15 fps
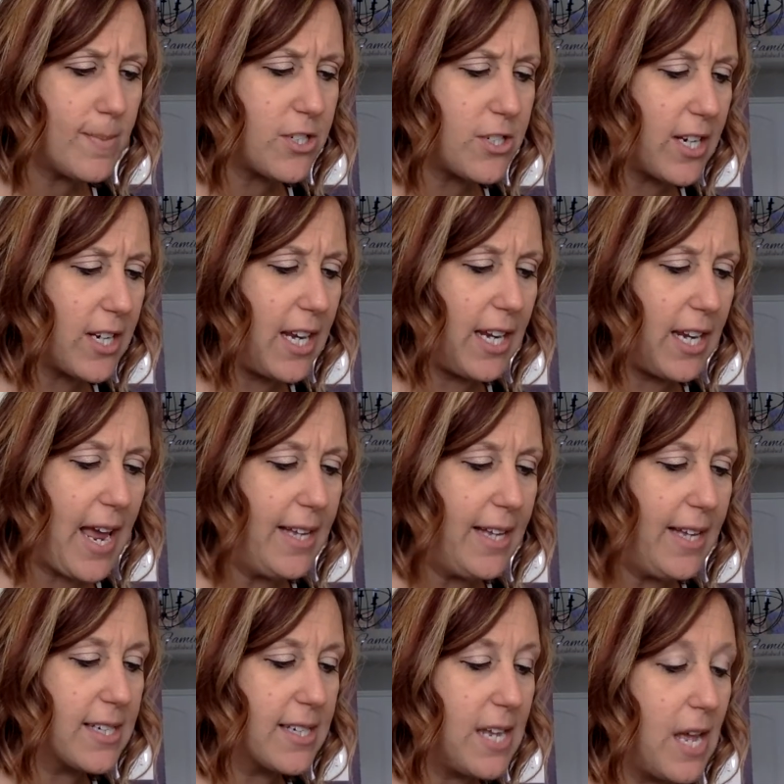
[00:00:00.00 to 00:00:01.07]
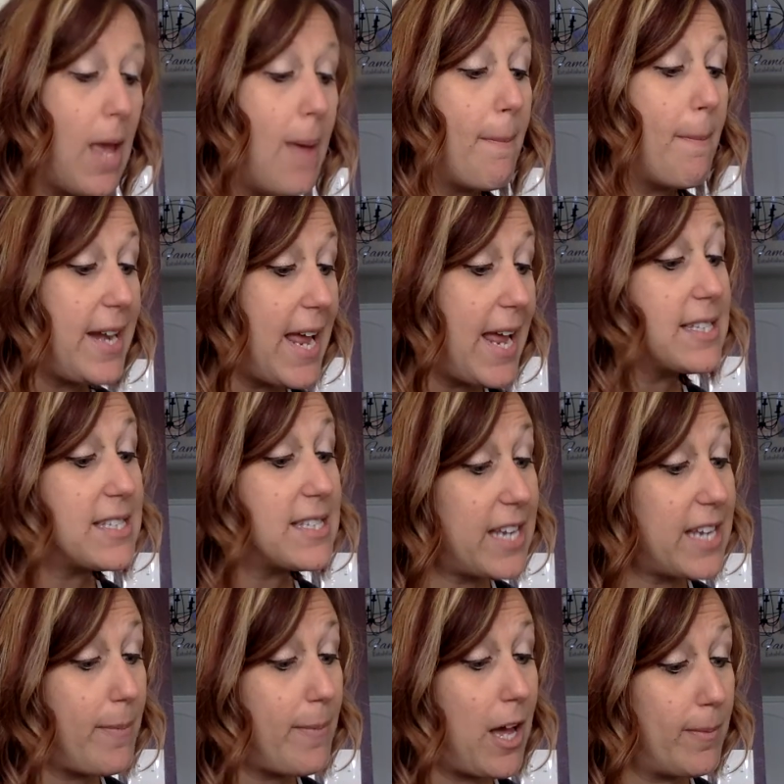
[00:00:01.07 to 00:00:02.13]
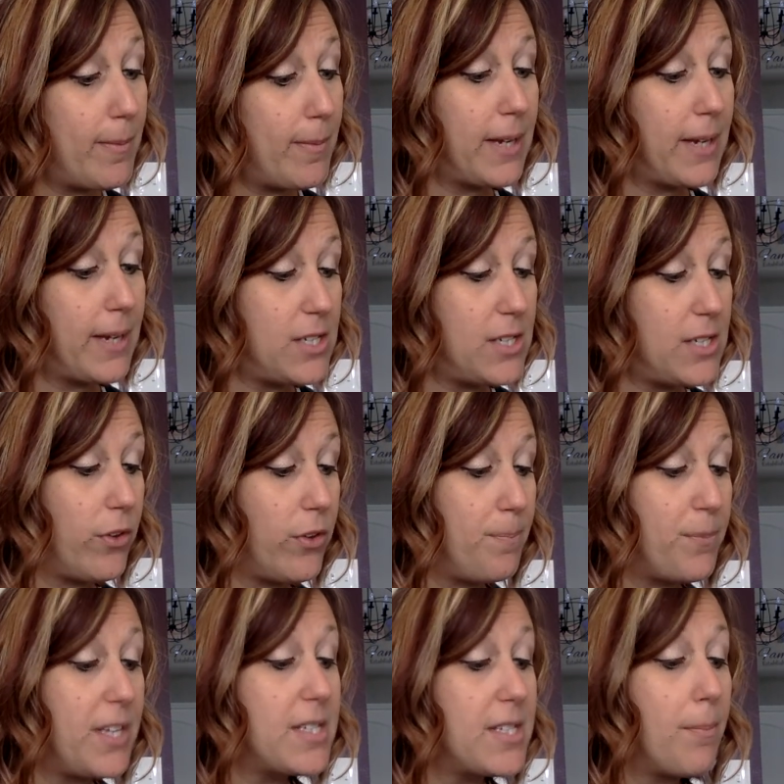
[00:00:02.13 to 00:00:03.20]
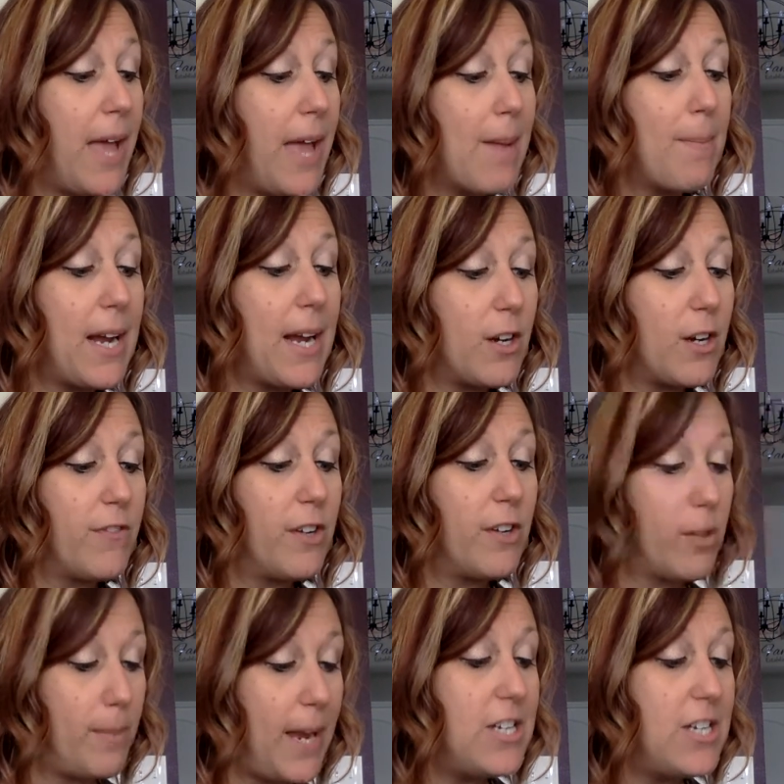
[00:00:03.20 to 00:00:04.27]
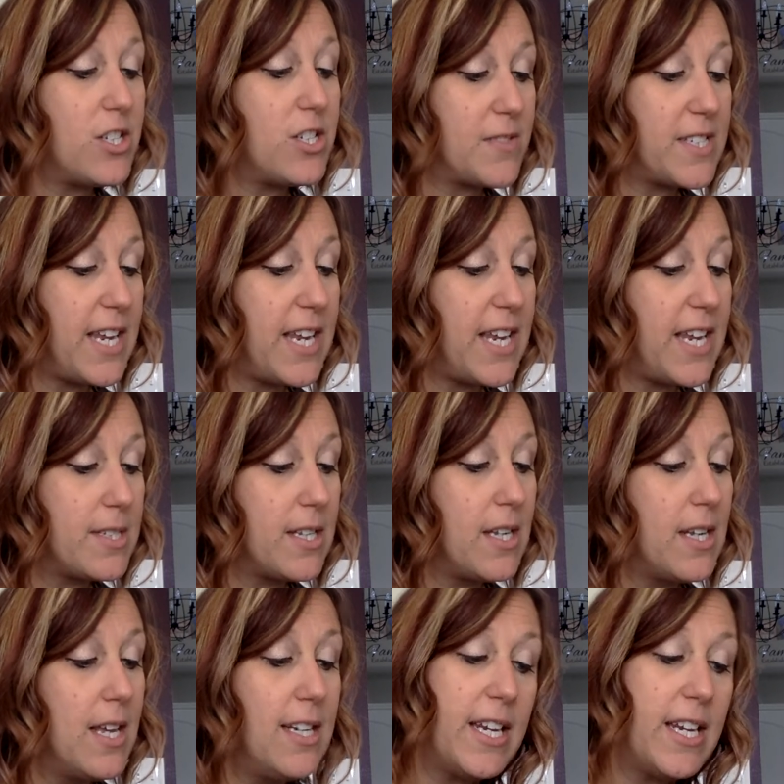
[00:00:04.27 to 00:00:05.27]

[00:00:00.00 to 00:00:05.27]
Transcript: Mr. Keaton asked. "My dad's stamp album," Katie told him. "It's a black binder filled with pages of stamps."